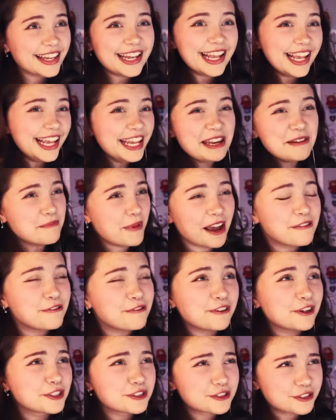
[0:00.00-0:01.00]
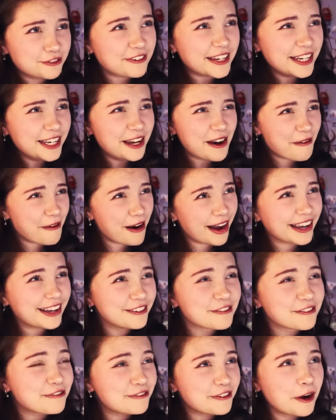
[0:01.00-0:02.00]
In my first video, I
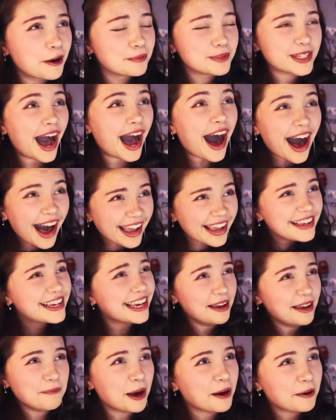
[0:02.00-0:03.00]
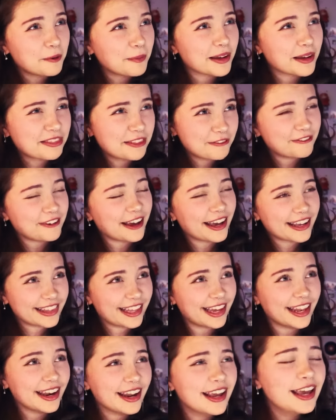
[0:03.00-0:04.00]
confirmed I came out about the fact
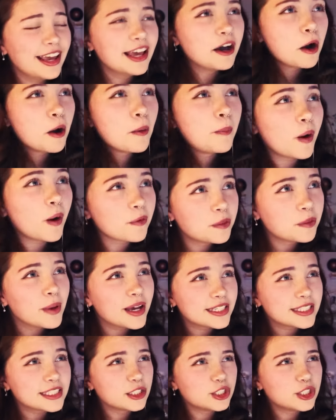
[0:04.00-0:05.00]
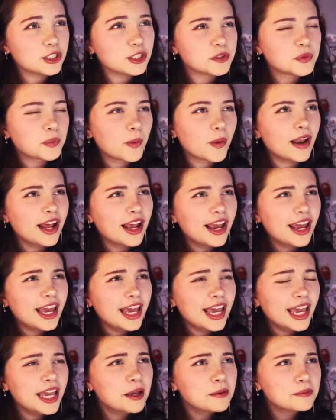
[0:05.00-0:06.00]
that, about the messages, but
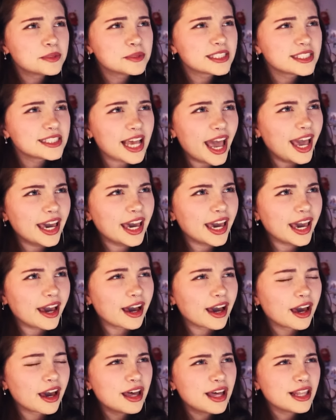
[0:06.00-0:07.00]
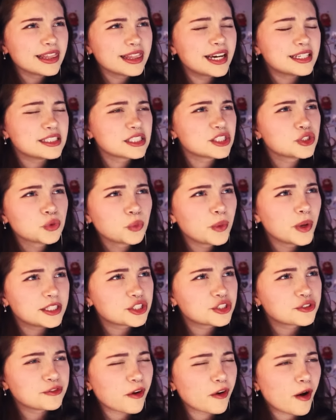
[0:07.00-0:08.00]
him saying, let's
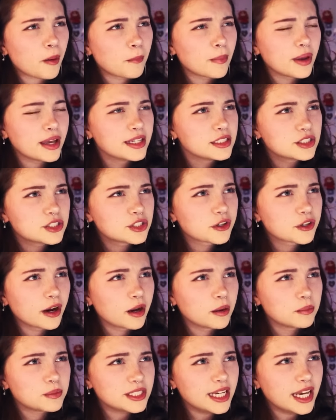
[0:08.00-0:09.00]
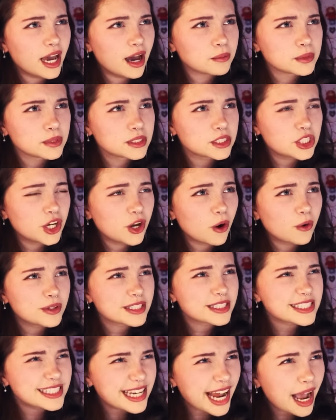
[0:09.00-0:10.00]
switch from Instagram DMs to go to
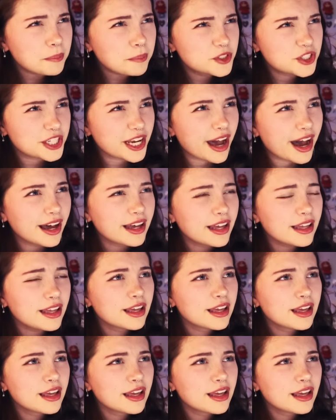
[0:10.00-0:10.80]
Snapchat.